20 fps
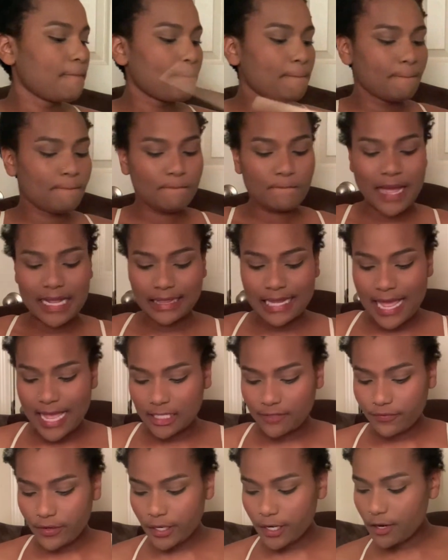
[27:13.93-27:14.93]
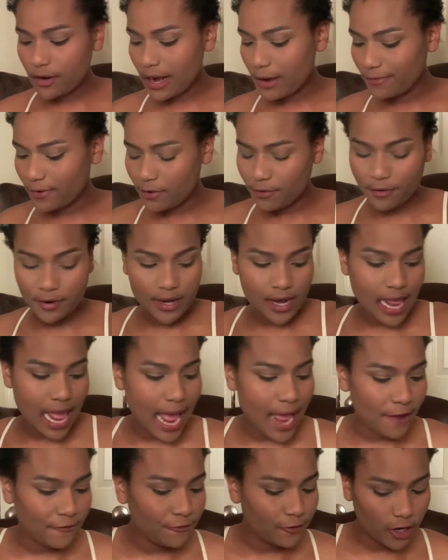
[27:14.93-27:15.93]
My last video I recorded, I
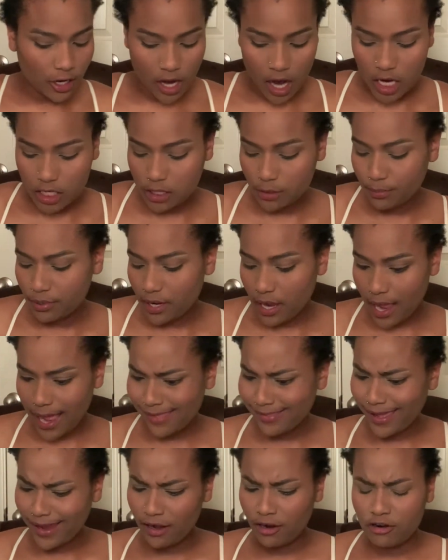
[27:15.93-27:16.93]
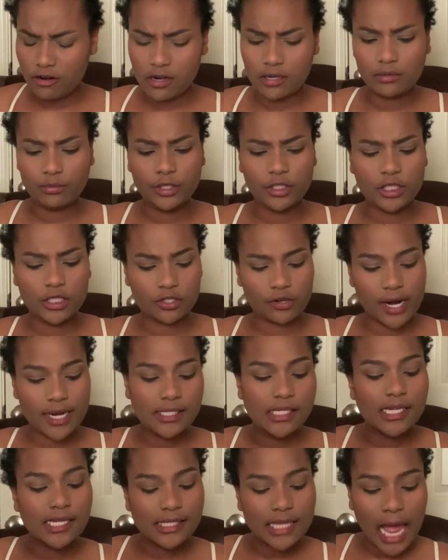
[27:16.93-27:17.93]
forgot to put highlight on, which is crazy
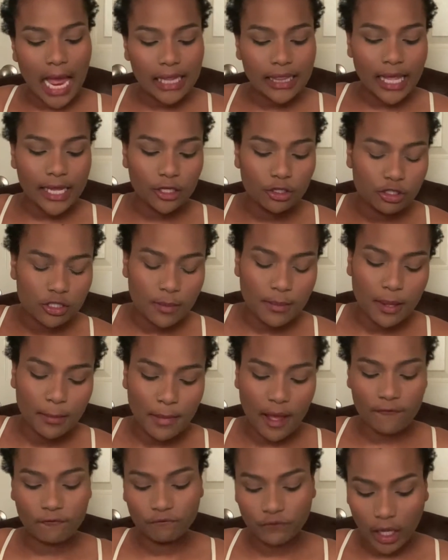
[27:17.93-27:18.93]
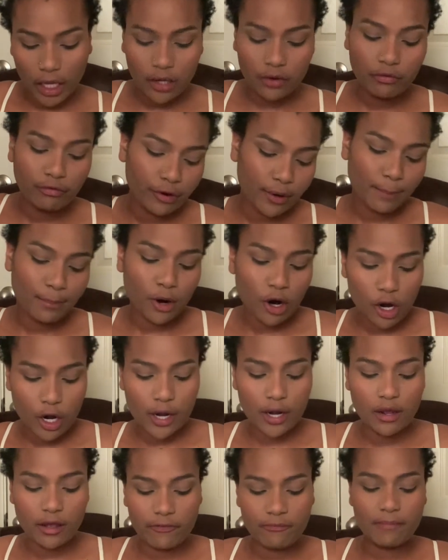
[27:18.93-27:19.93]
because highlight used to be my favorite part
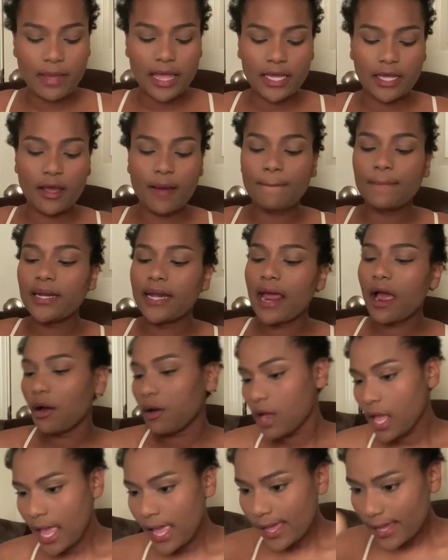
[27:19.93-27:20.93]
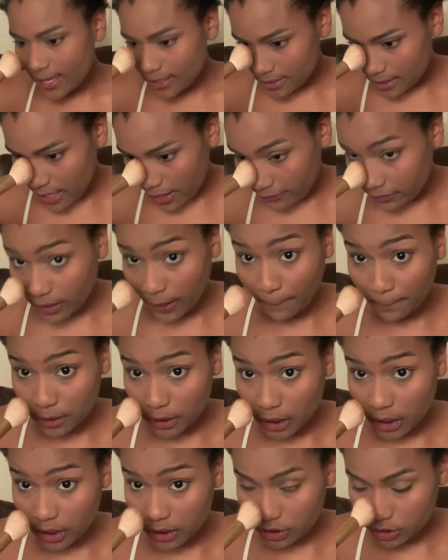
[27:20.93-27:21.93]
of makeup, and now it's definitely
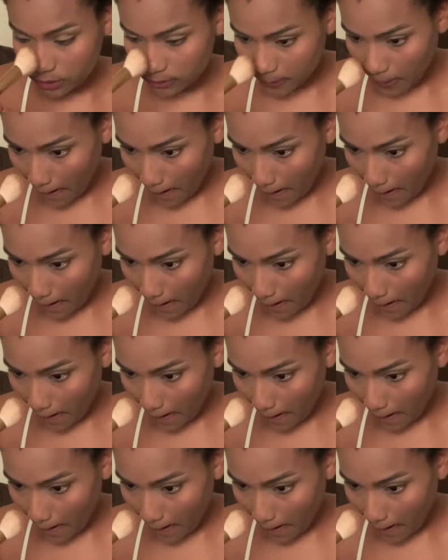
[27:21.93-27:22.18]
blush.